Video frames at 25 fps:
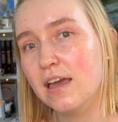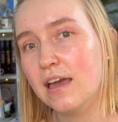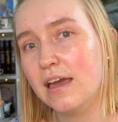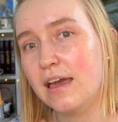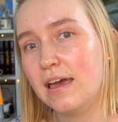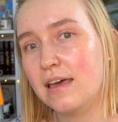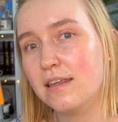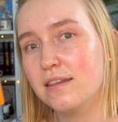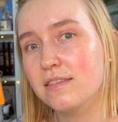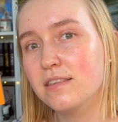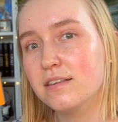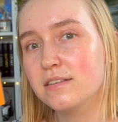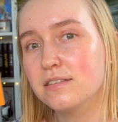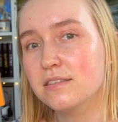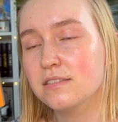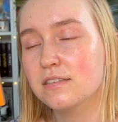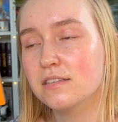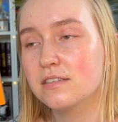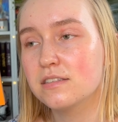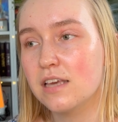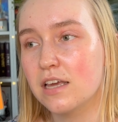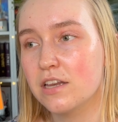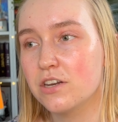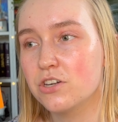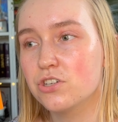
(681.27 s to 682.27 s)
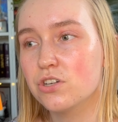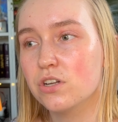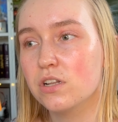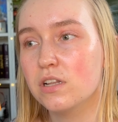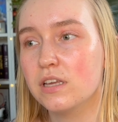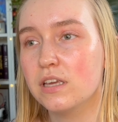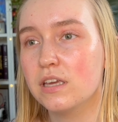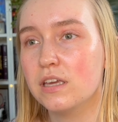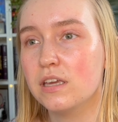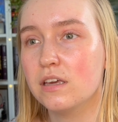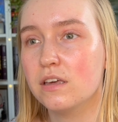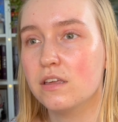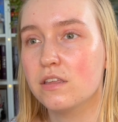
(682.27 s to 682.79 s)
And this is
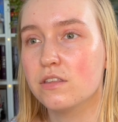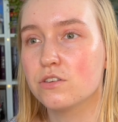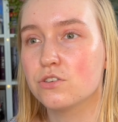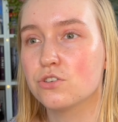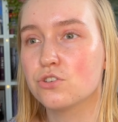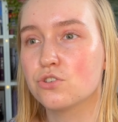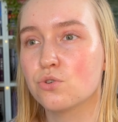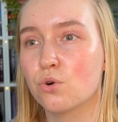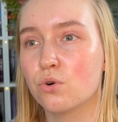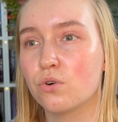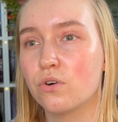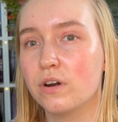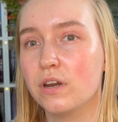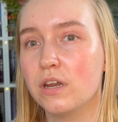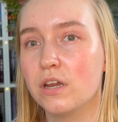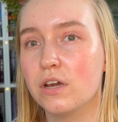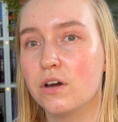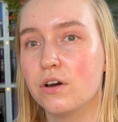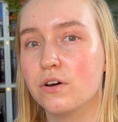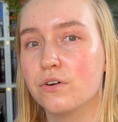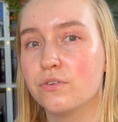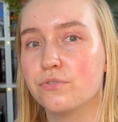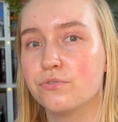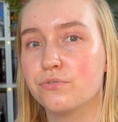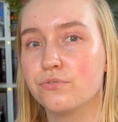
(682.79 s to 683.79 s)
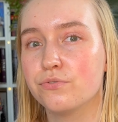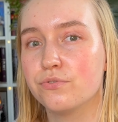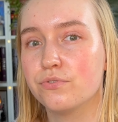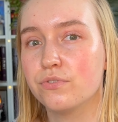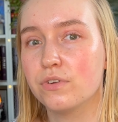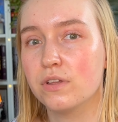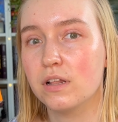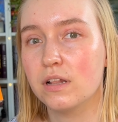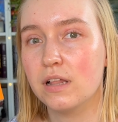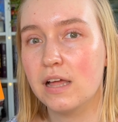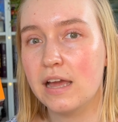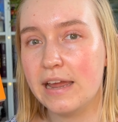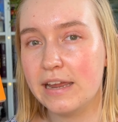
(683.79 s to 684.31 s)
essentially the story of
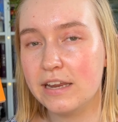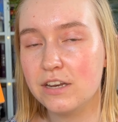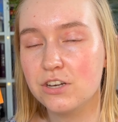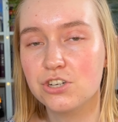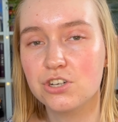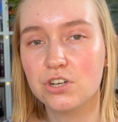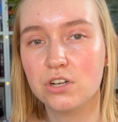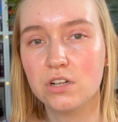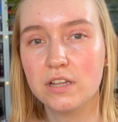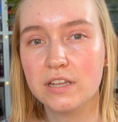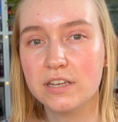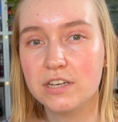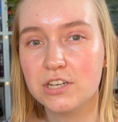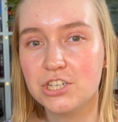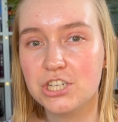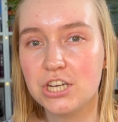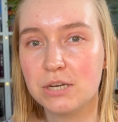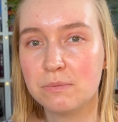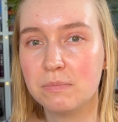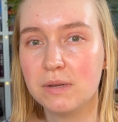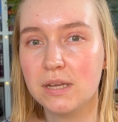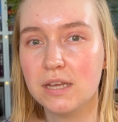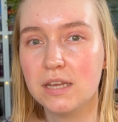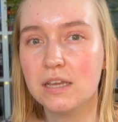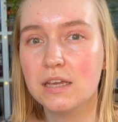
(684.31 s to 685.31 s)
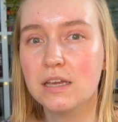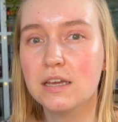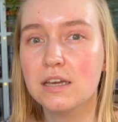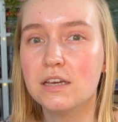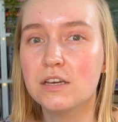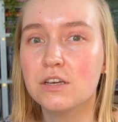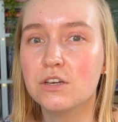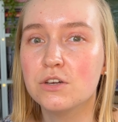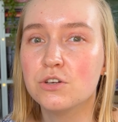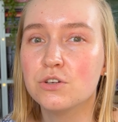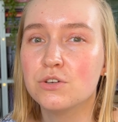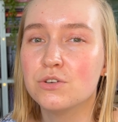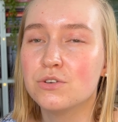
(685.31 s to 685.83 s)
Angel and Jimmy
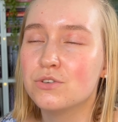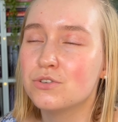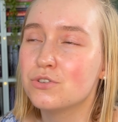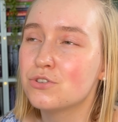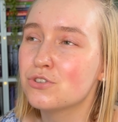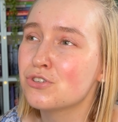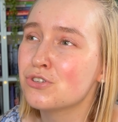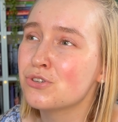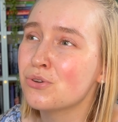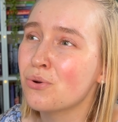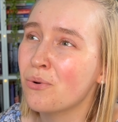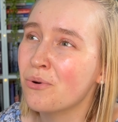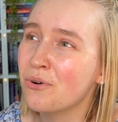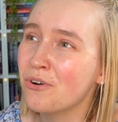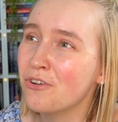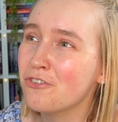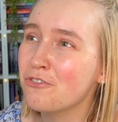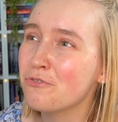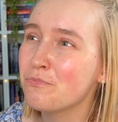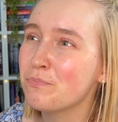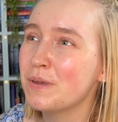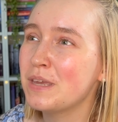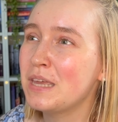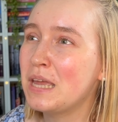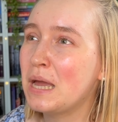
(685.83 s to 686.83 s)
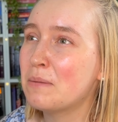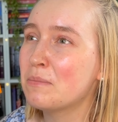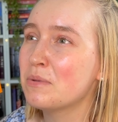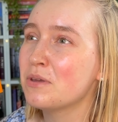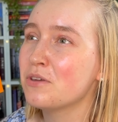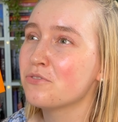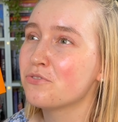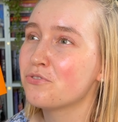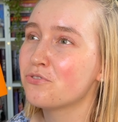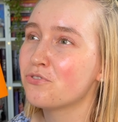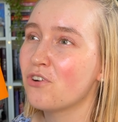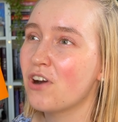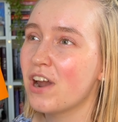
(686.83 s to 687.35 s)
sort of becoming
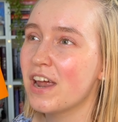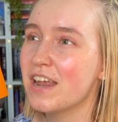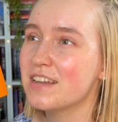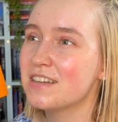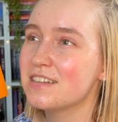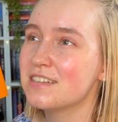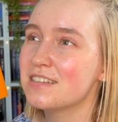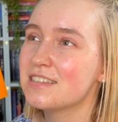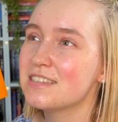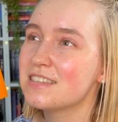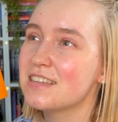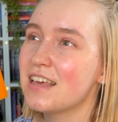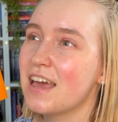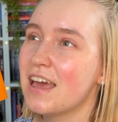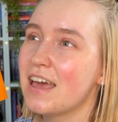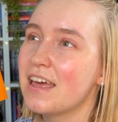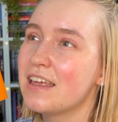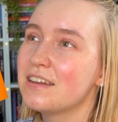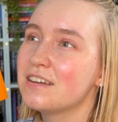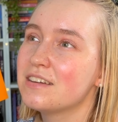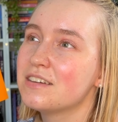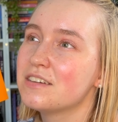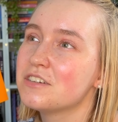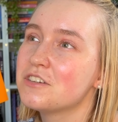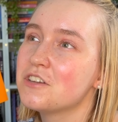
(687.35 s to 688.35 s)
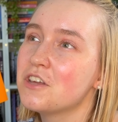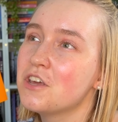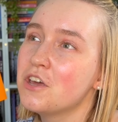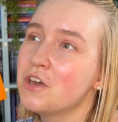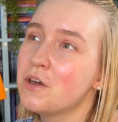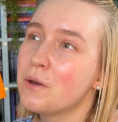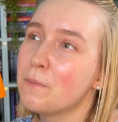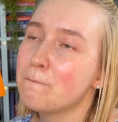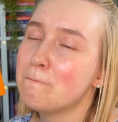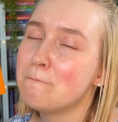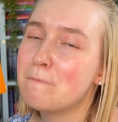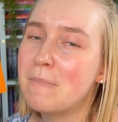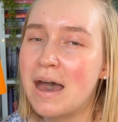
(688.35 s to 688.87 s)
friends and
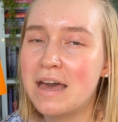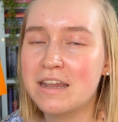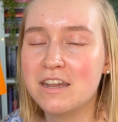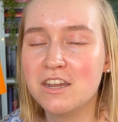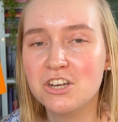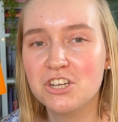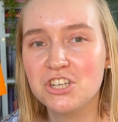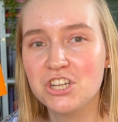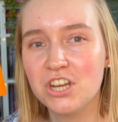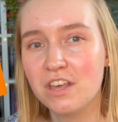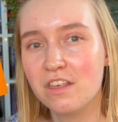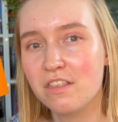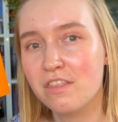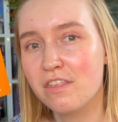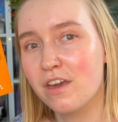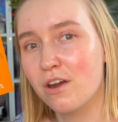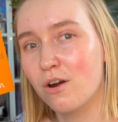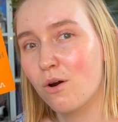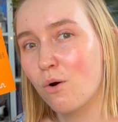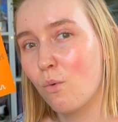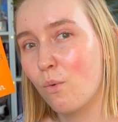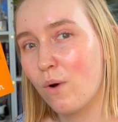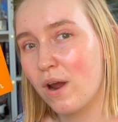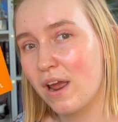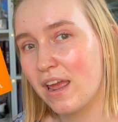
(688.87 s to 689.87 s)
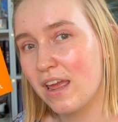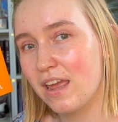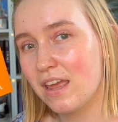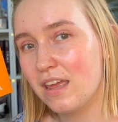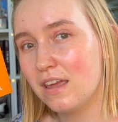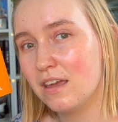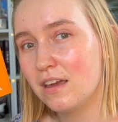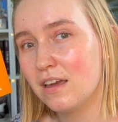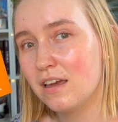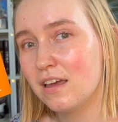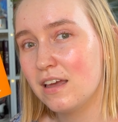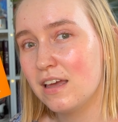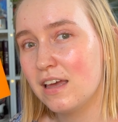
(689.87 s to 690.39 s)
managing their
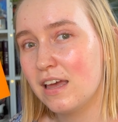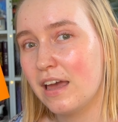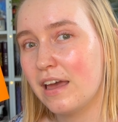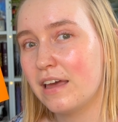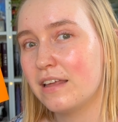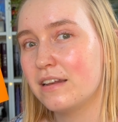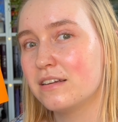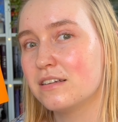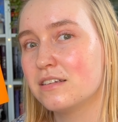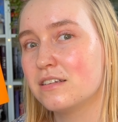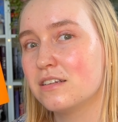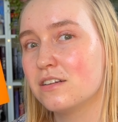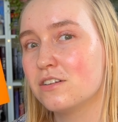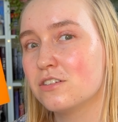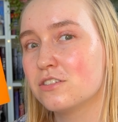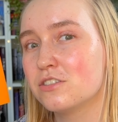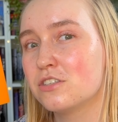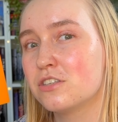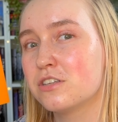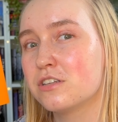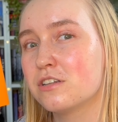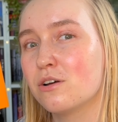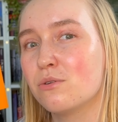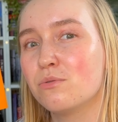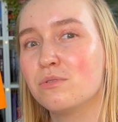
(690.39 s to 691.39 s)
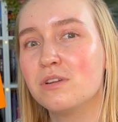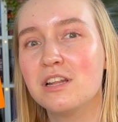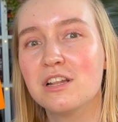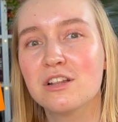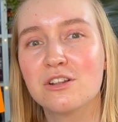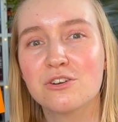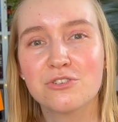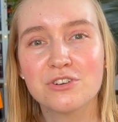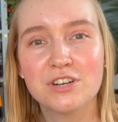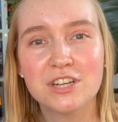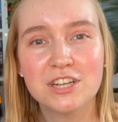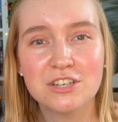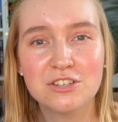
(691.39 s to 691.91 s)
way and slowly
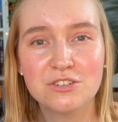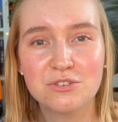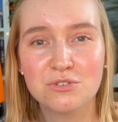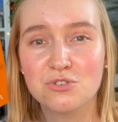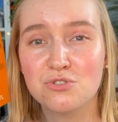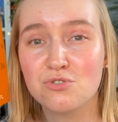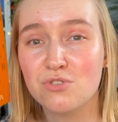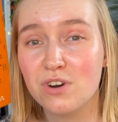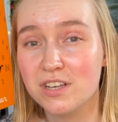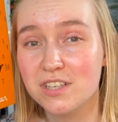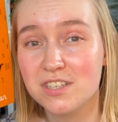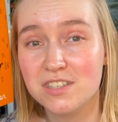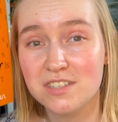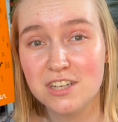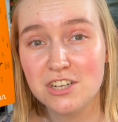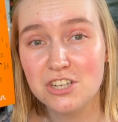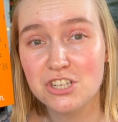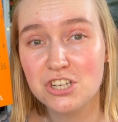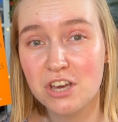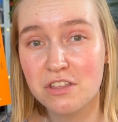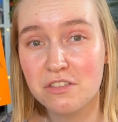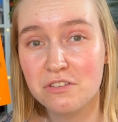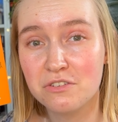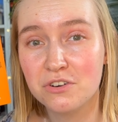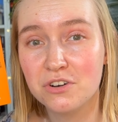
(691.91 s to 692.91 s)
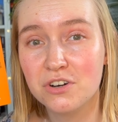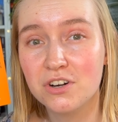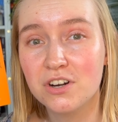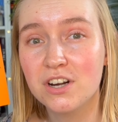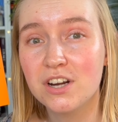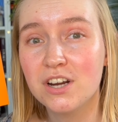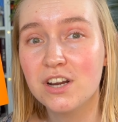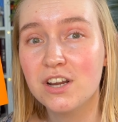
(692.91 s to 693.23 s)
learning to trust each other